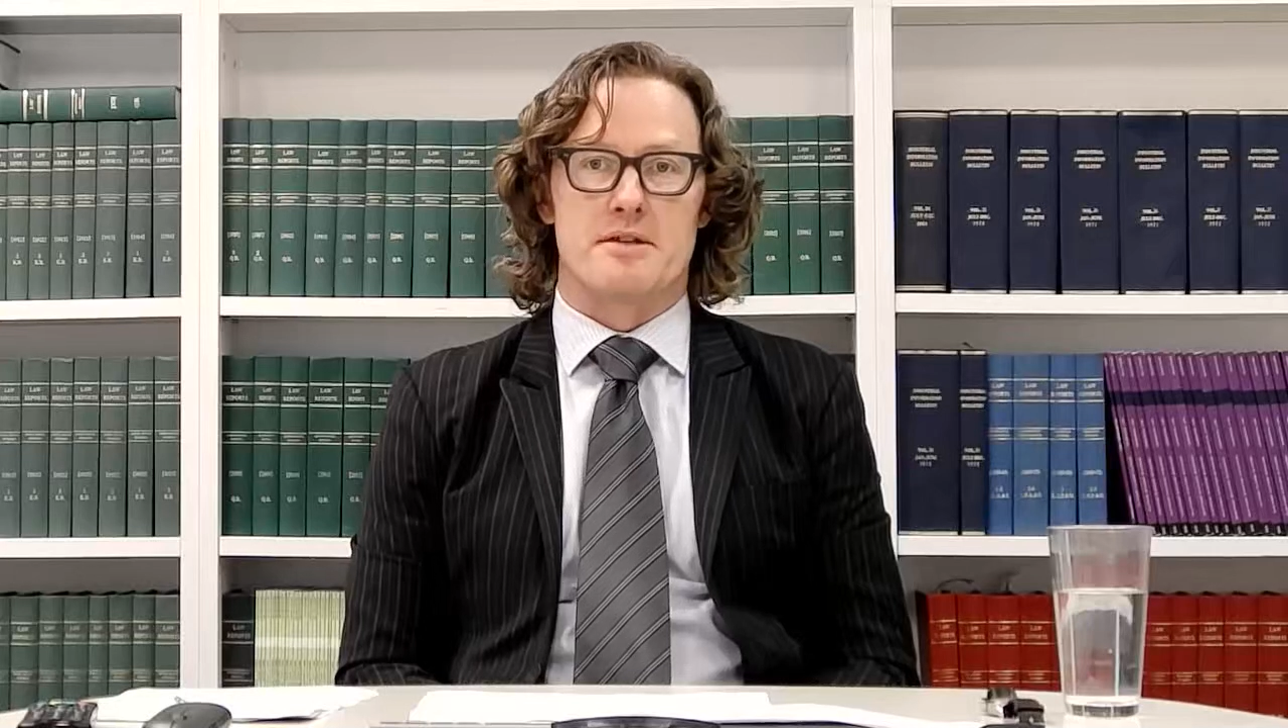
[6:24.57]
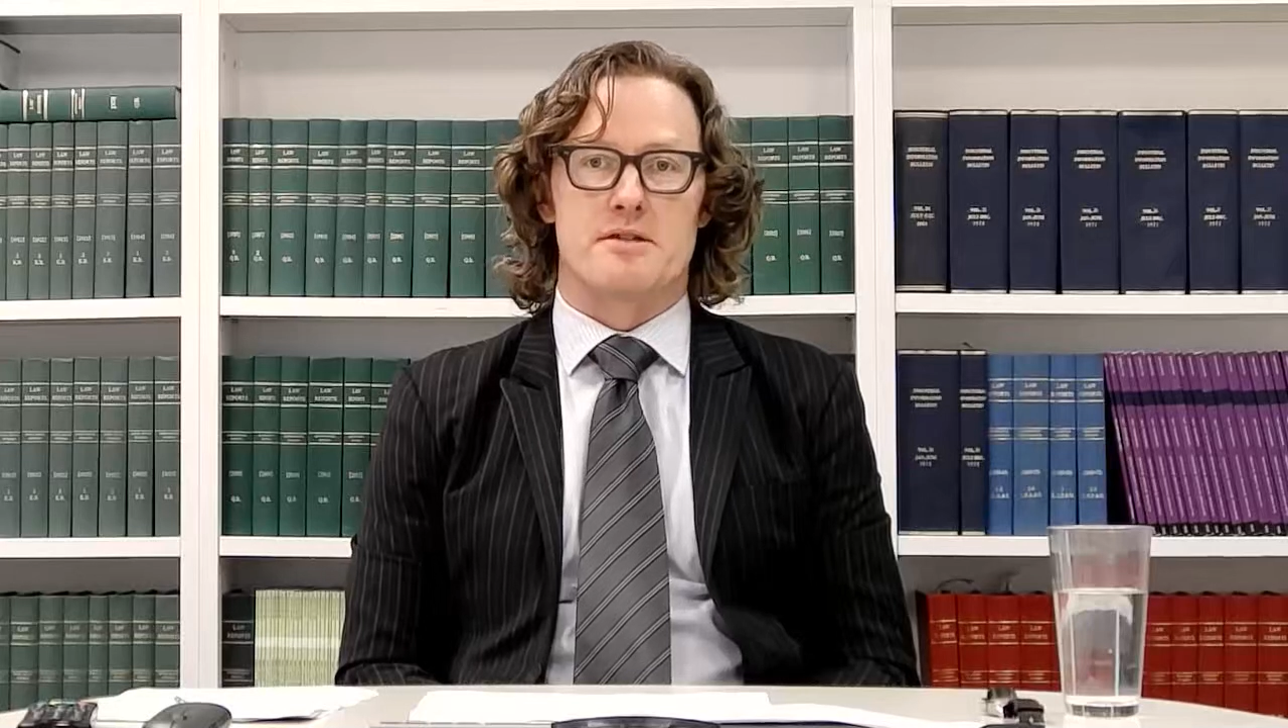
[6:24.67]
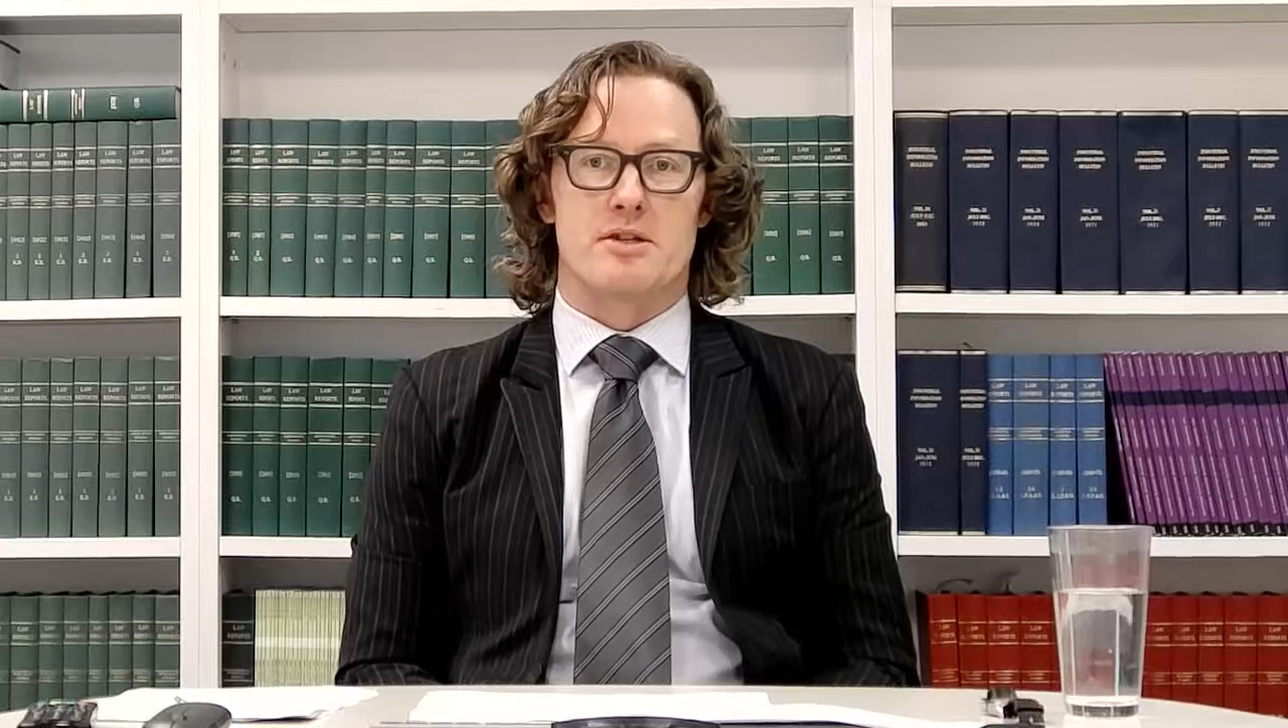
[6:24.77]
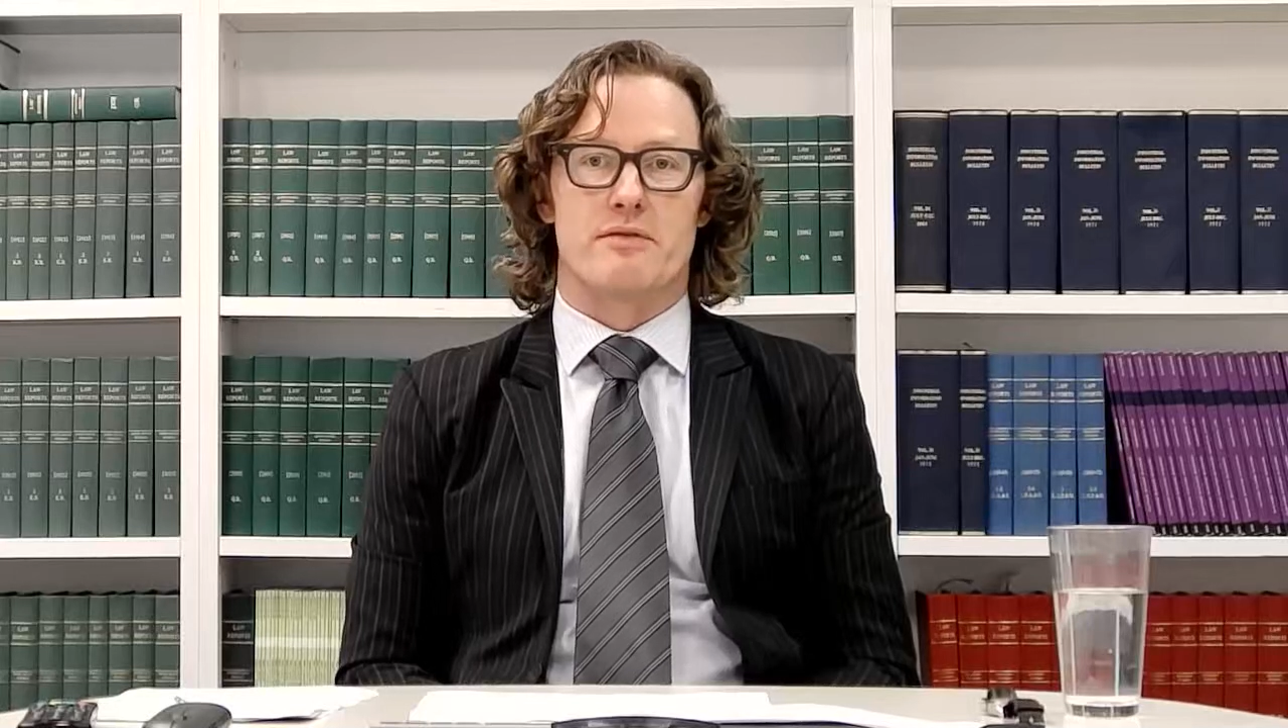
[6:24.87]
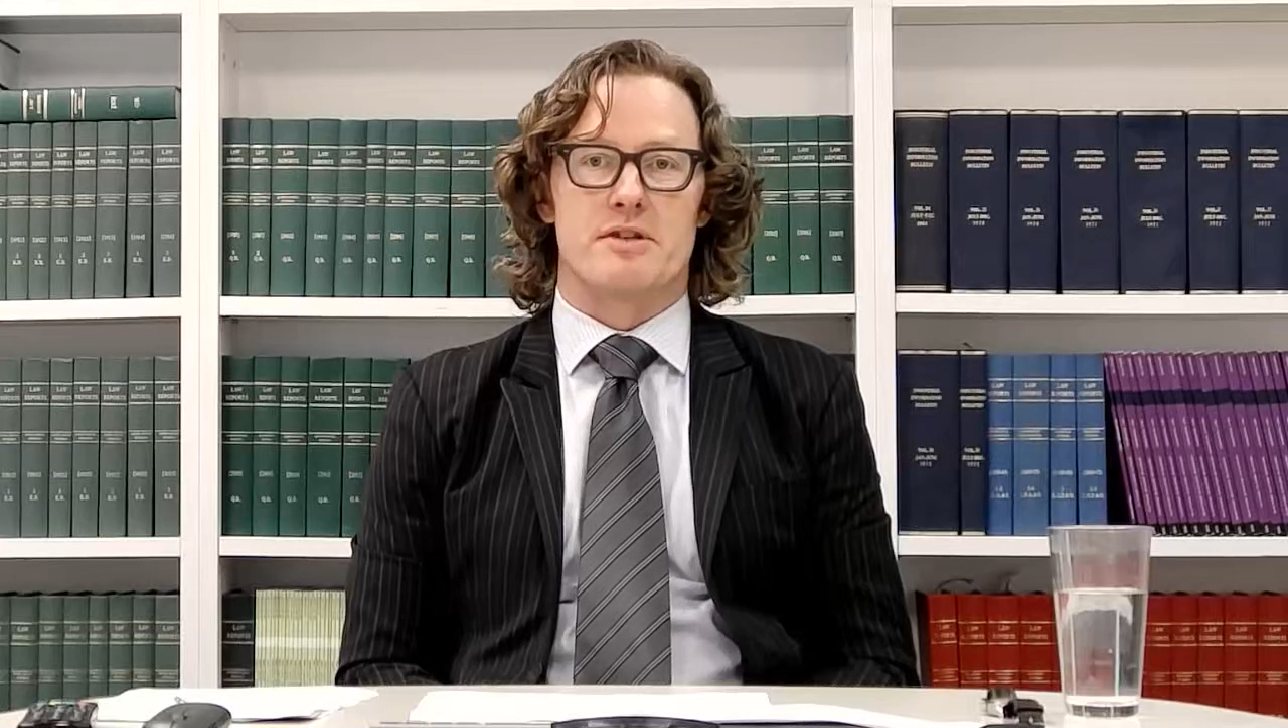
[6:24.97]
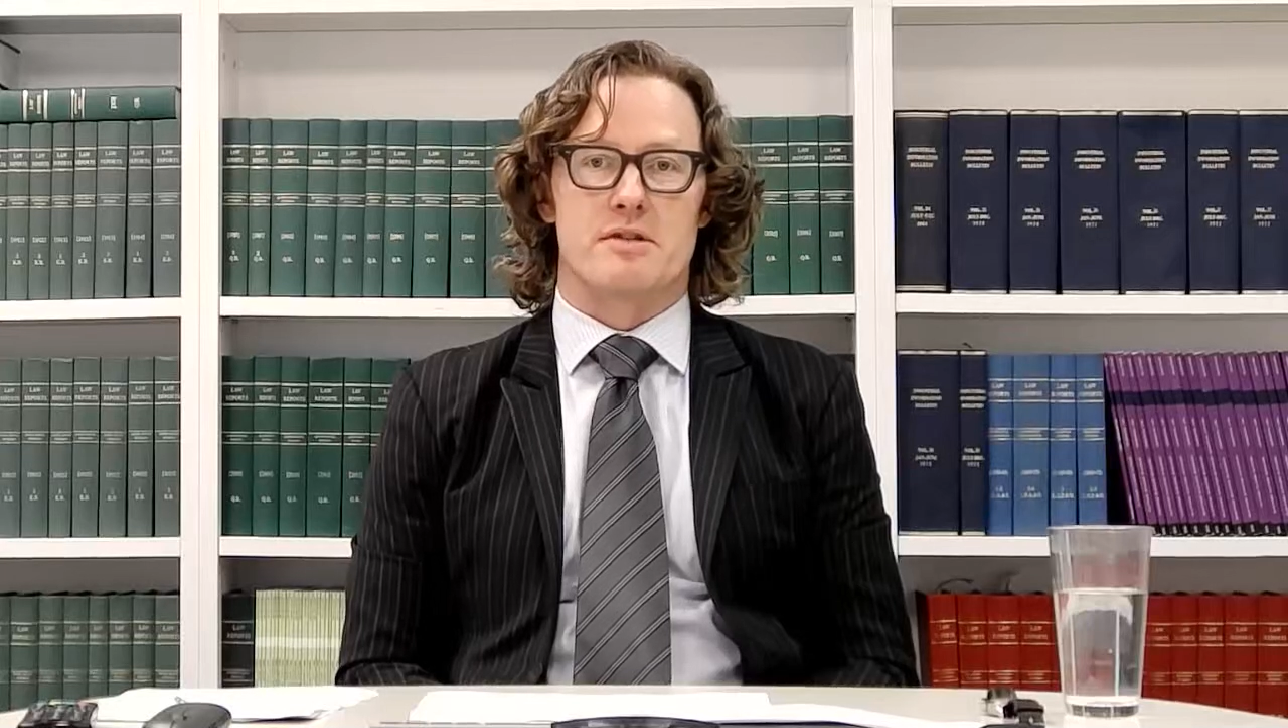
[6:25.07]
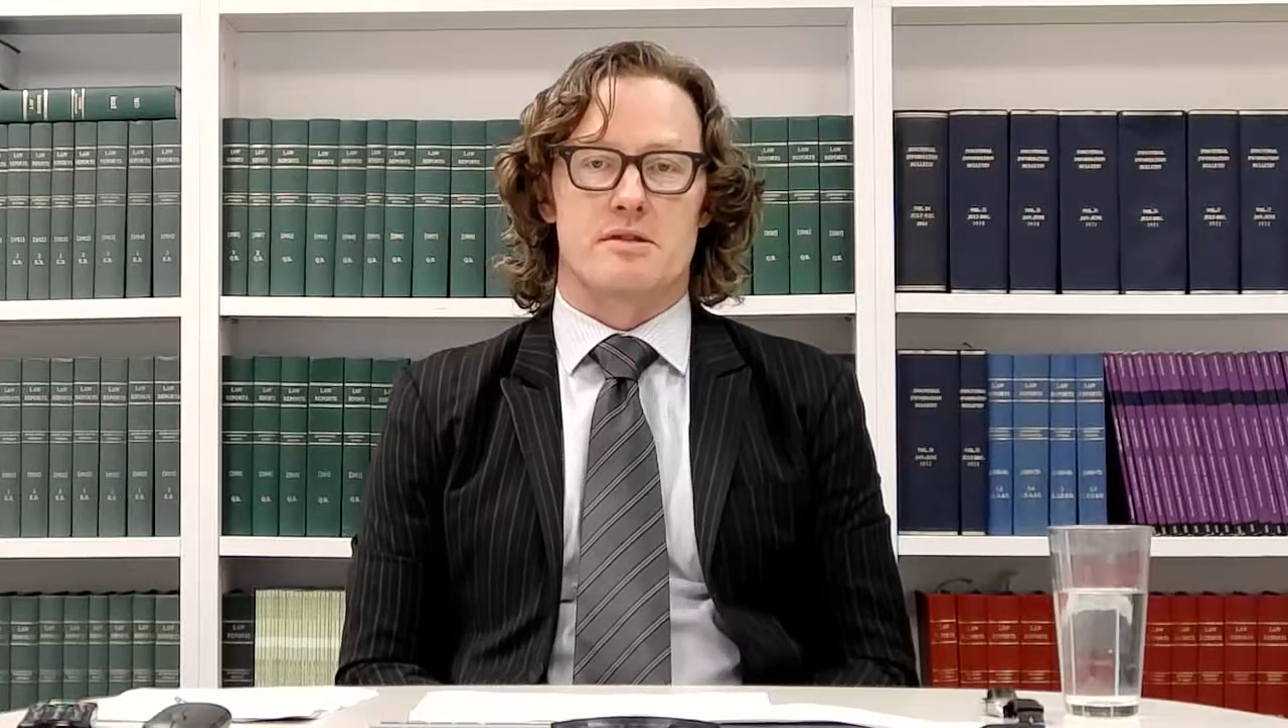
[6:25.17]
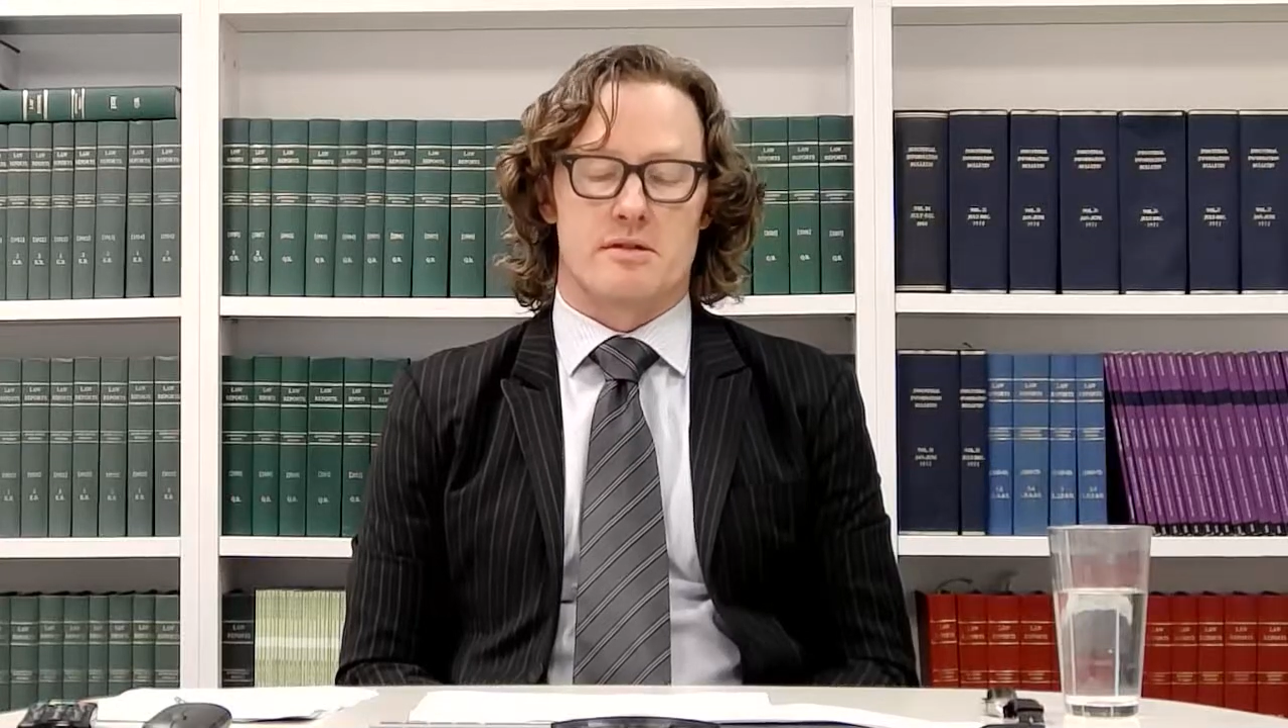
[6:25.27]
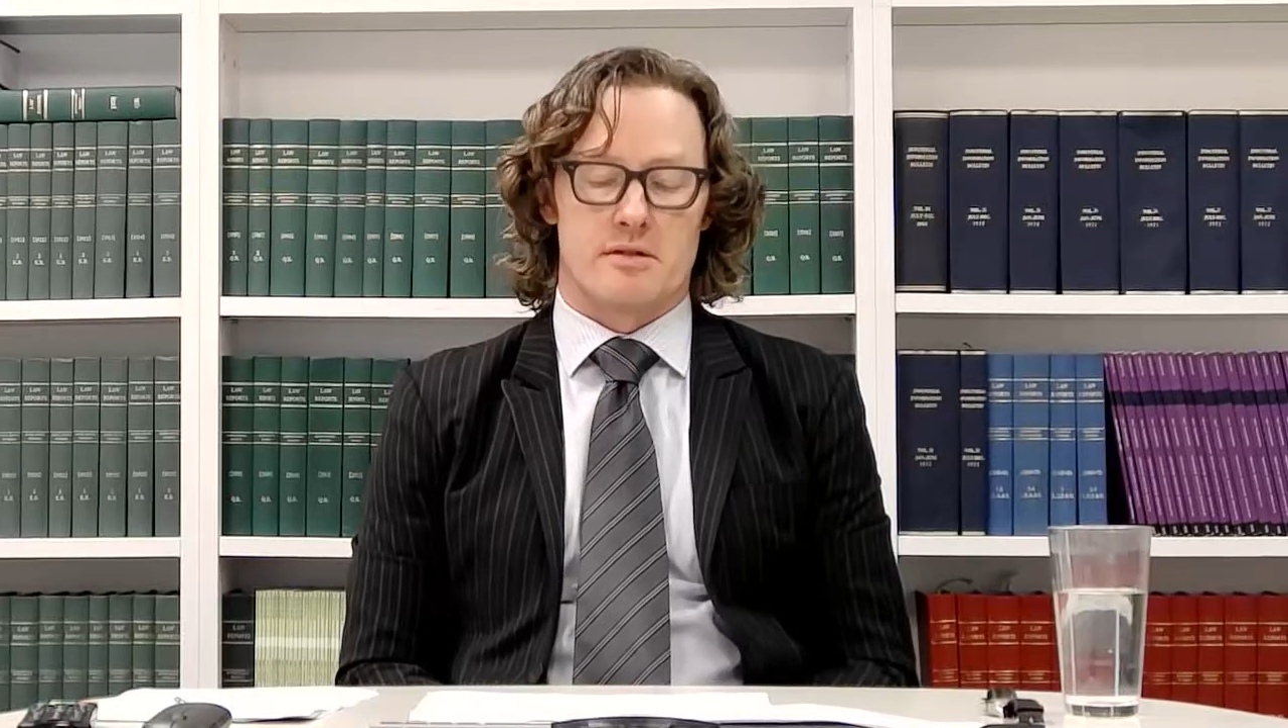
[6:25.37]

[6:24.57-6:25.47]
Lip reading: Service